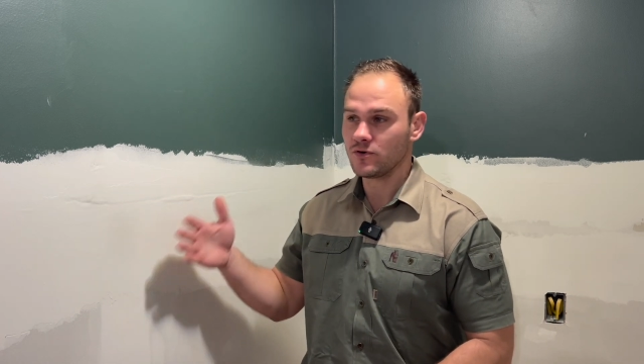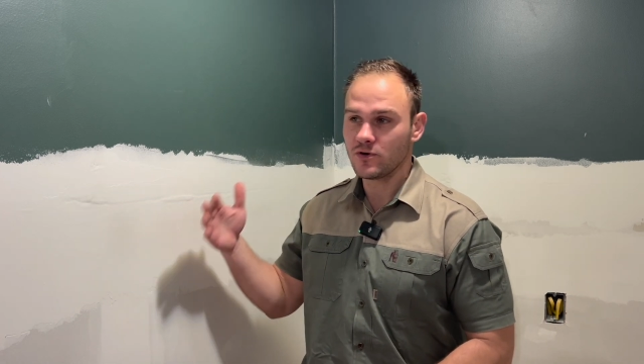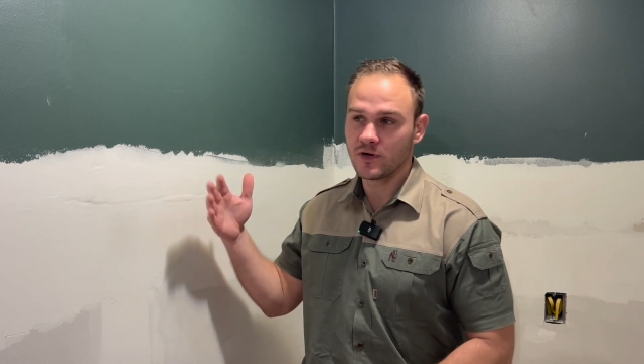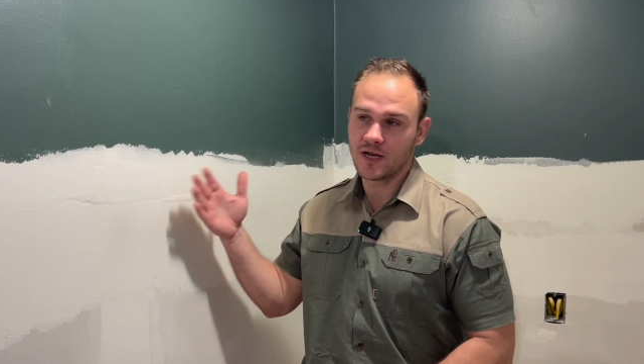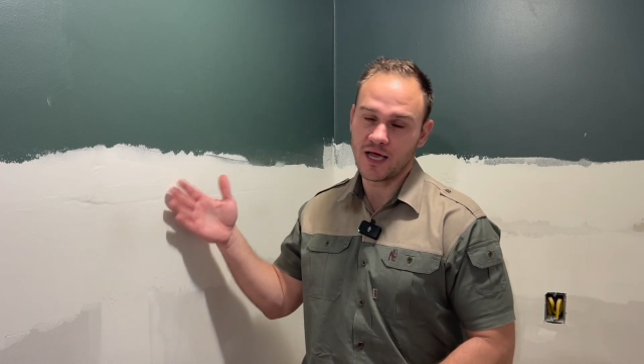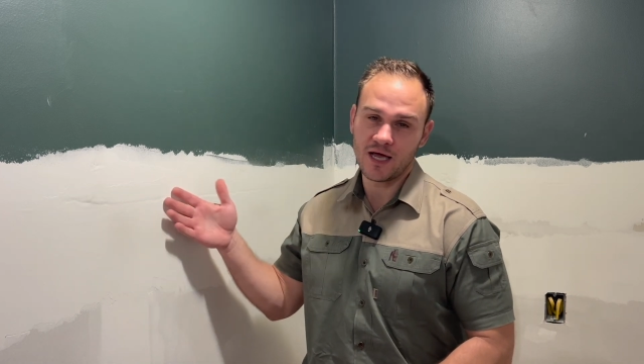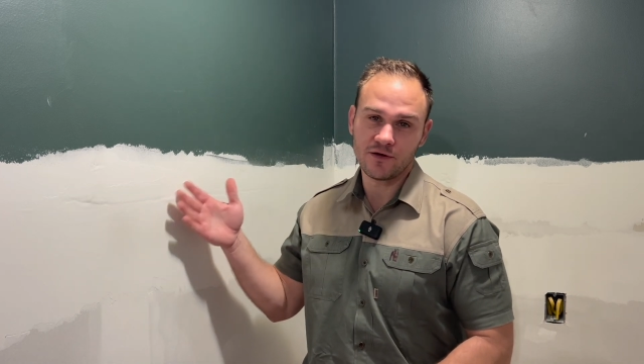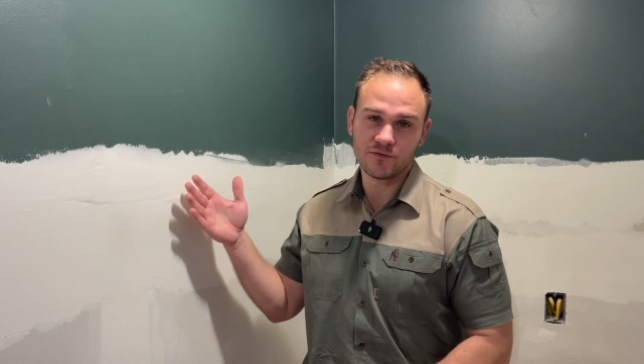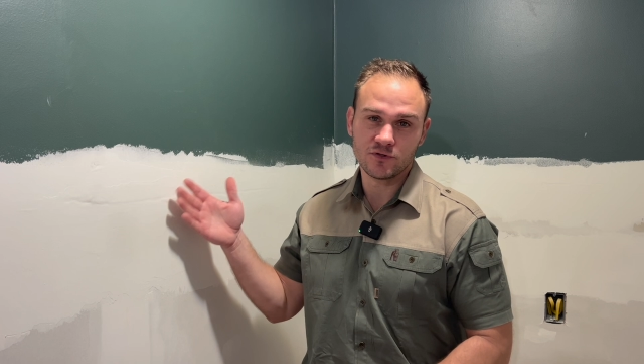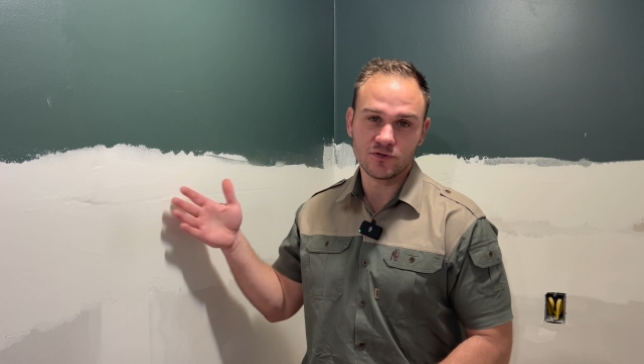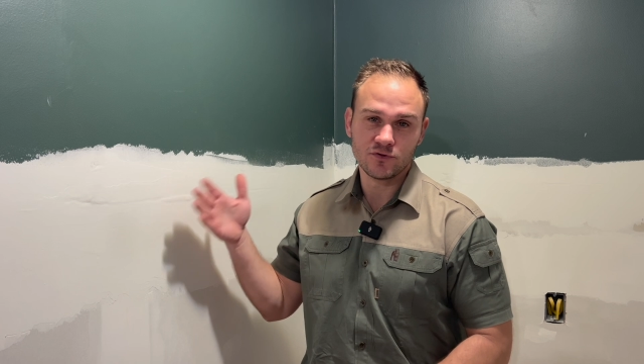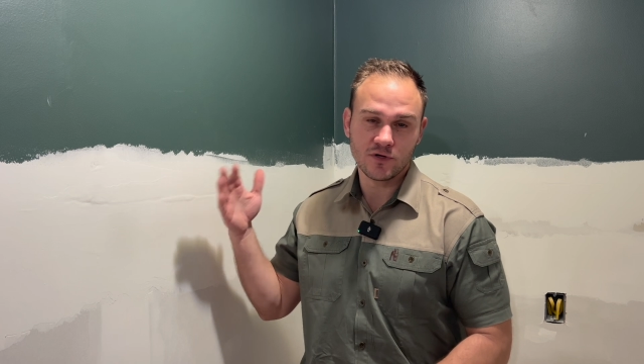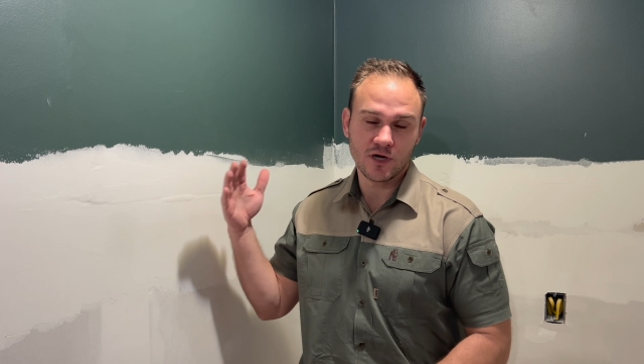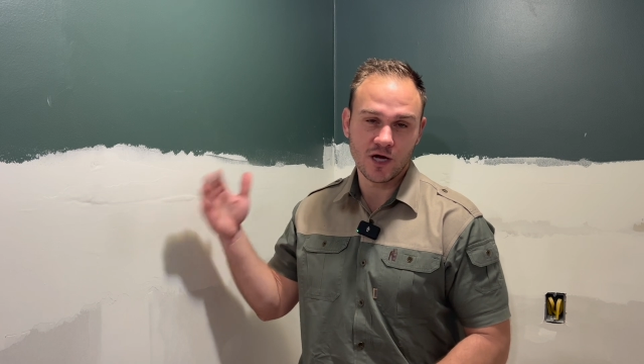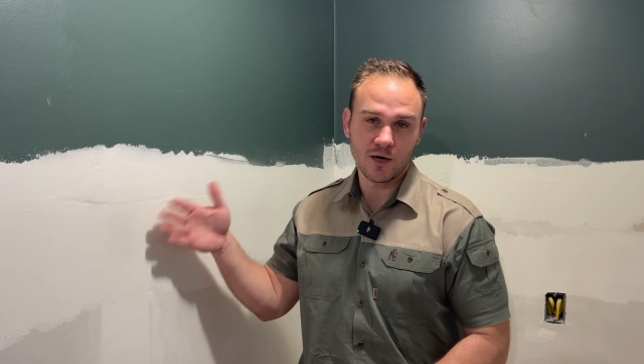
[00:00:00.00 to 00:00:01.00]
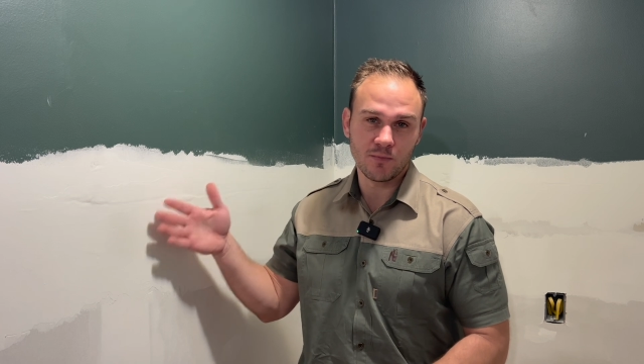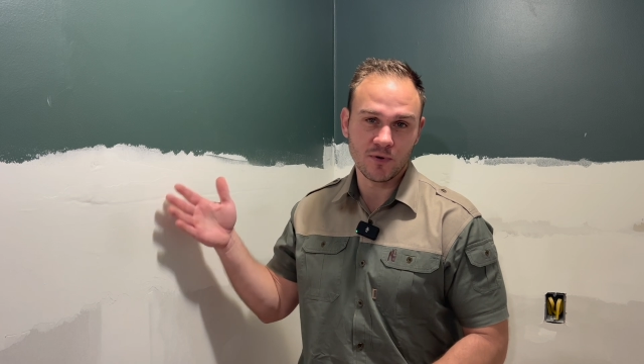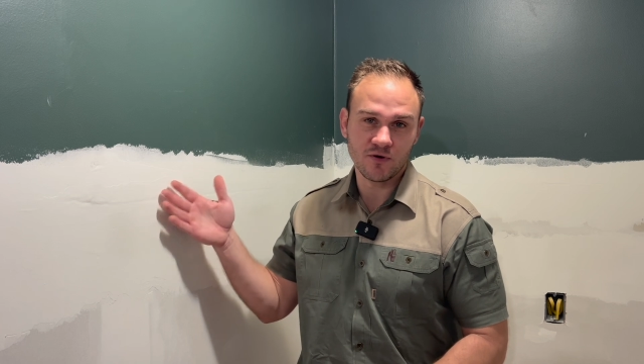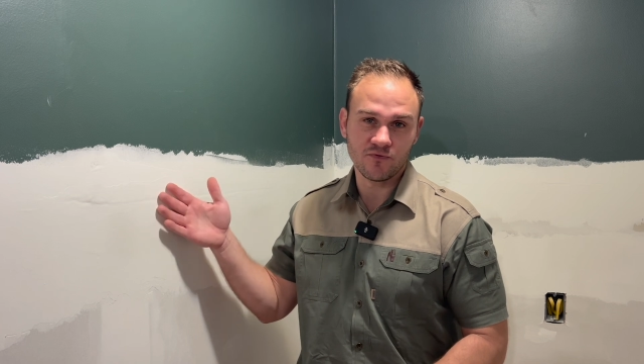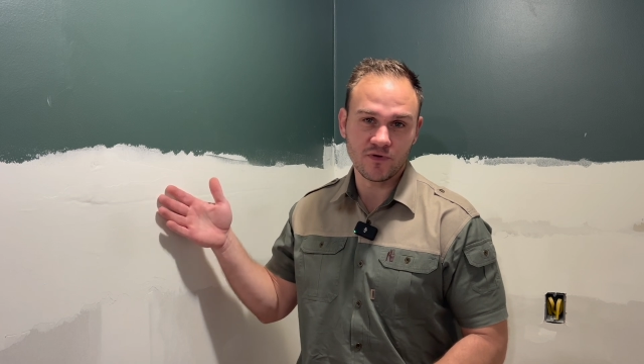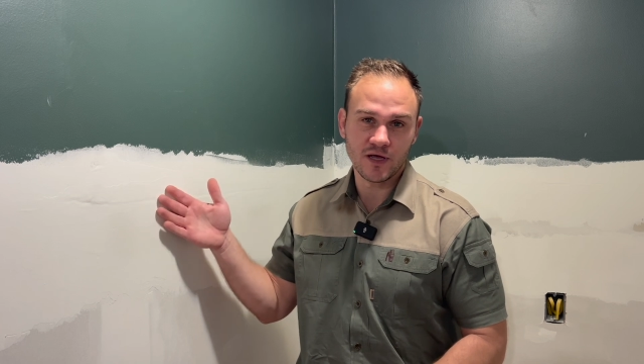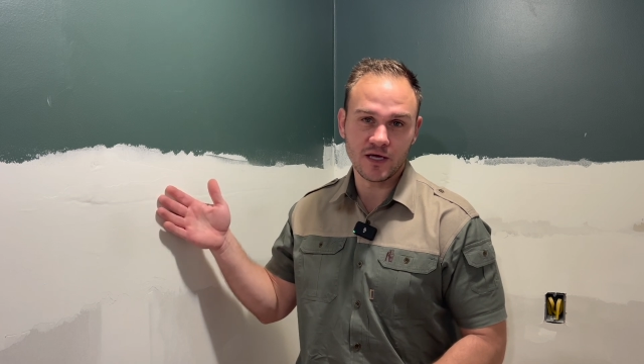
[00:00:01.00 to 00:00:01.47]
going to have to do a couple
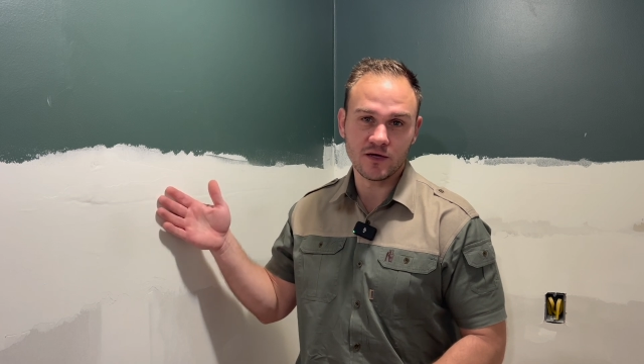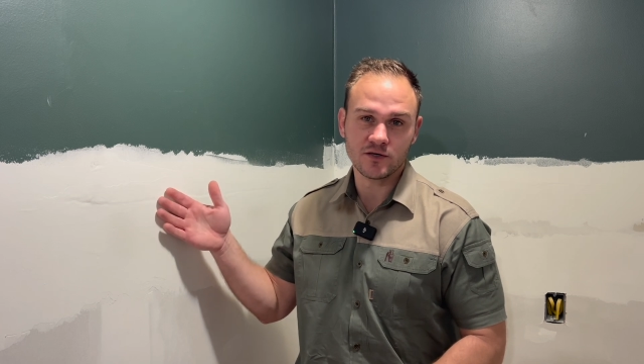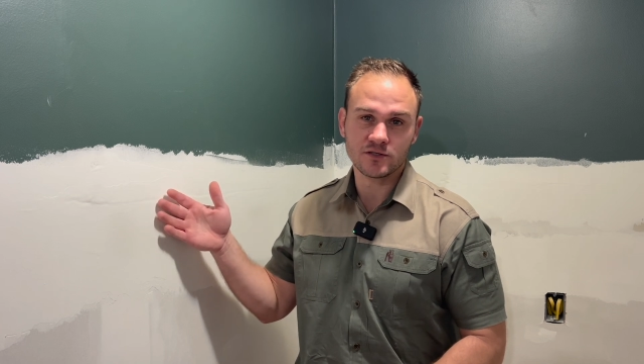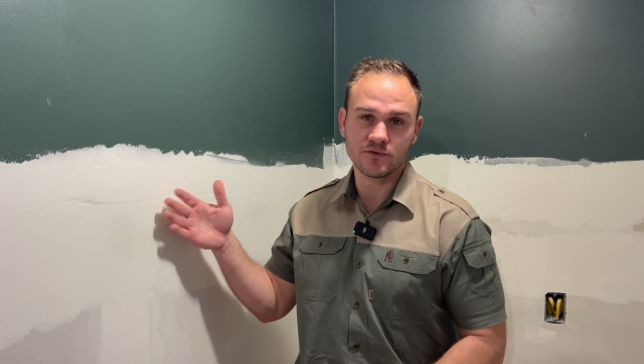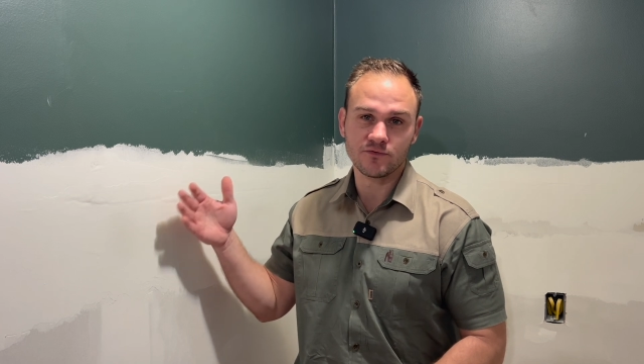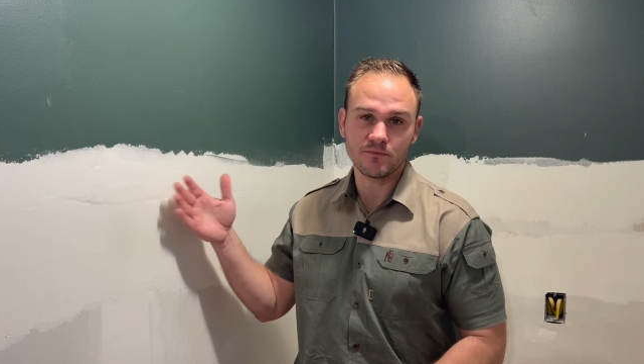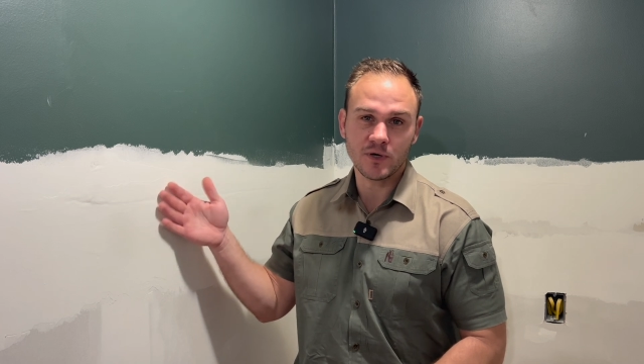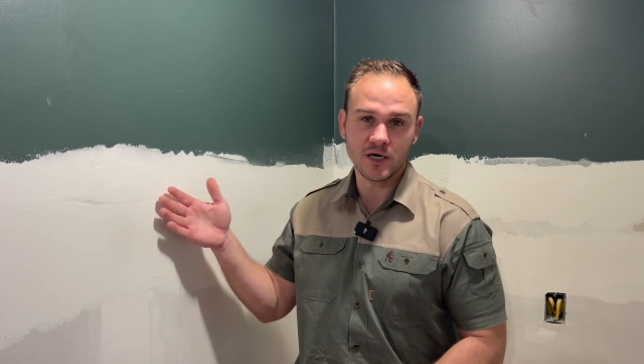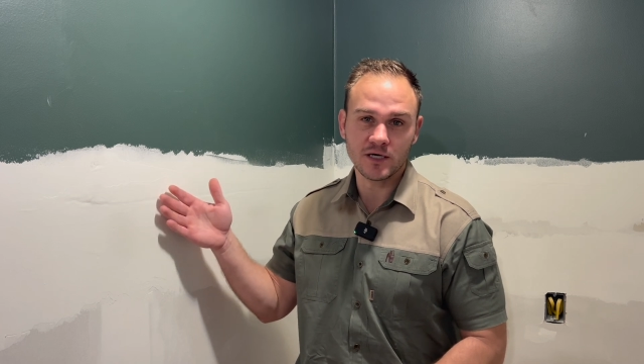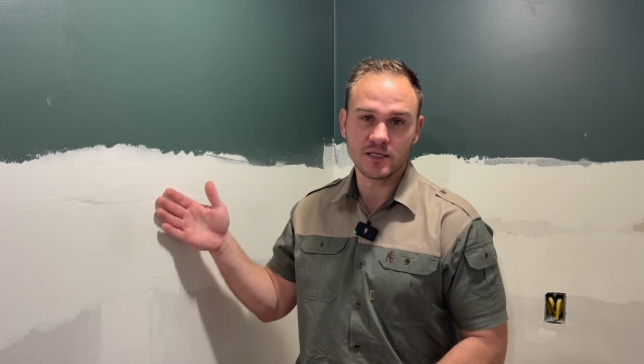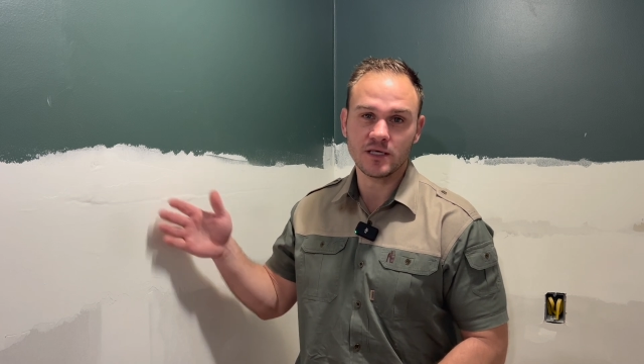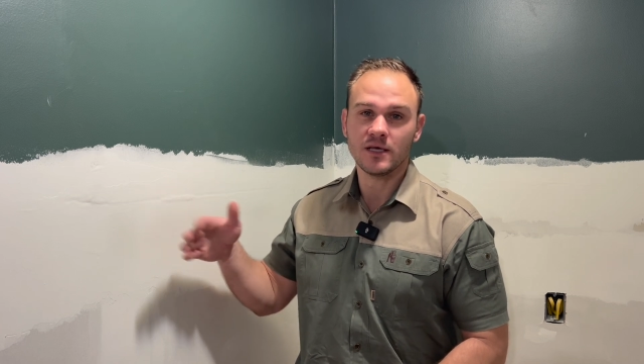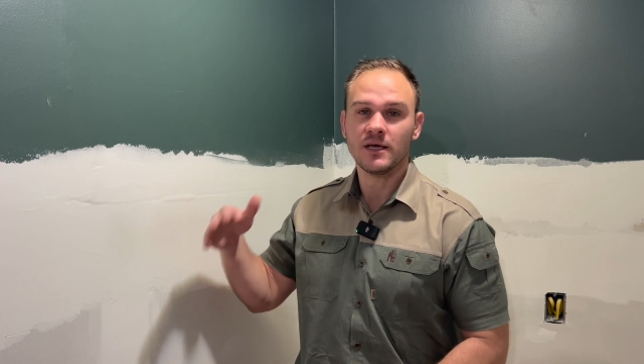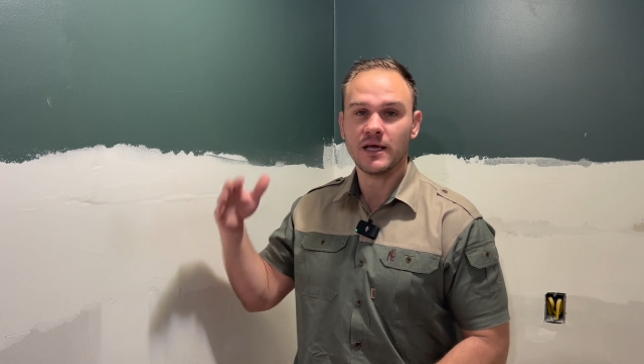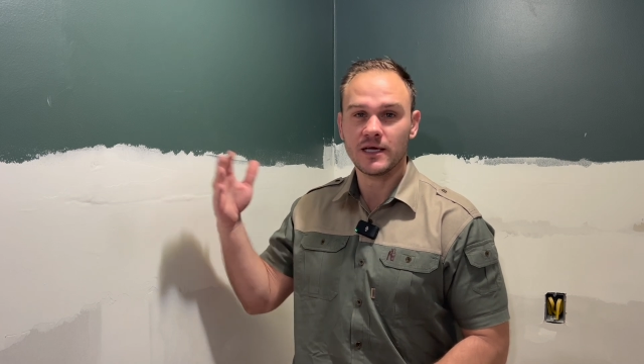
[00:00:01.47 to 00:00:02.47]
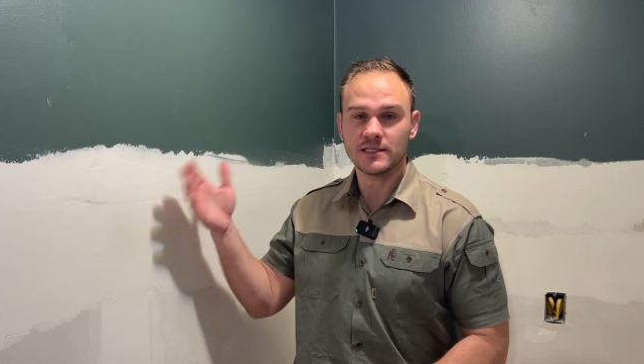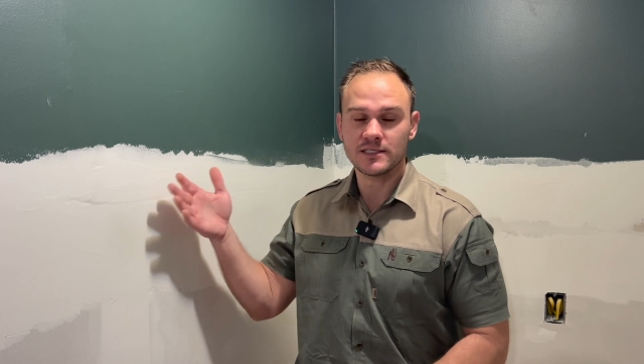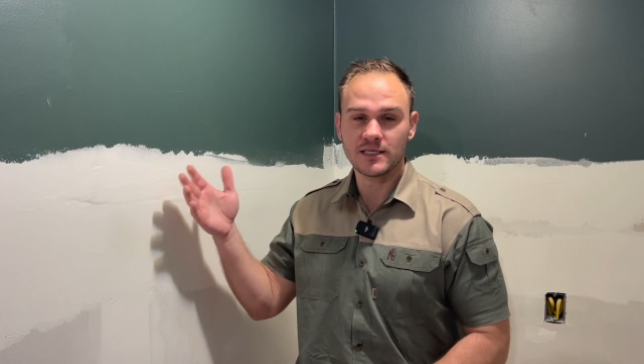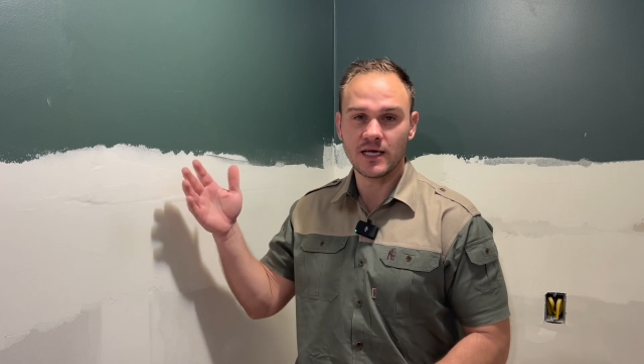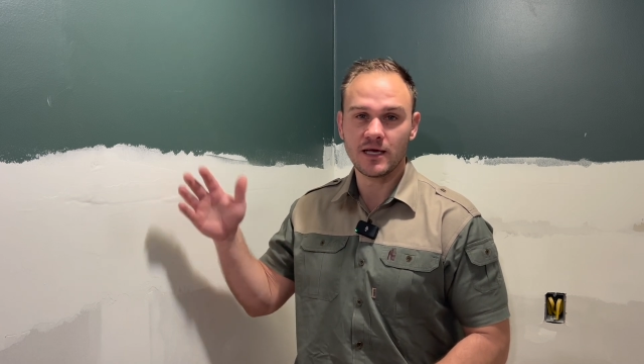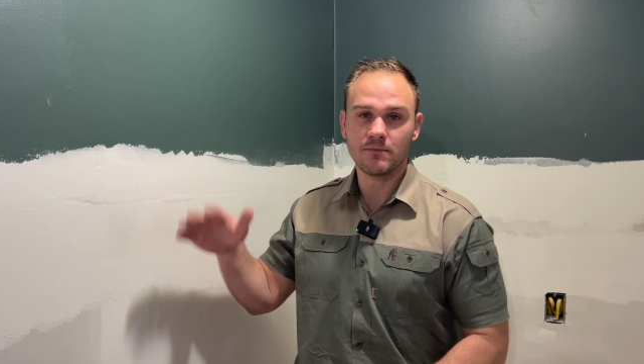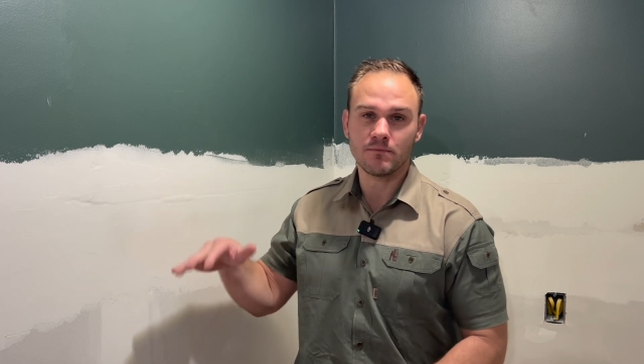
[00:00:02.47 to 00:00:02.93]
of layers of mud and
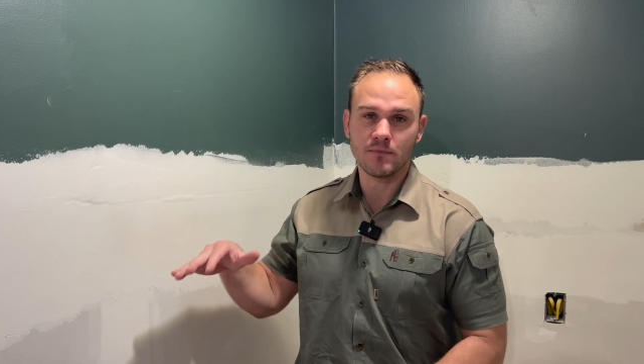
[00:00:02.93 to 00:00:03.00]
sand.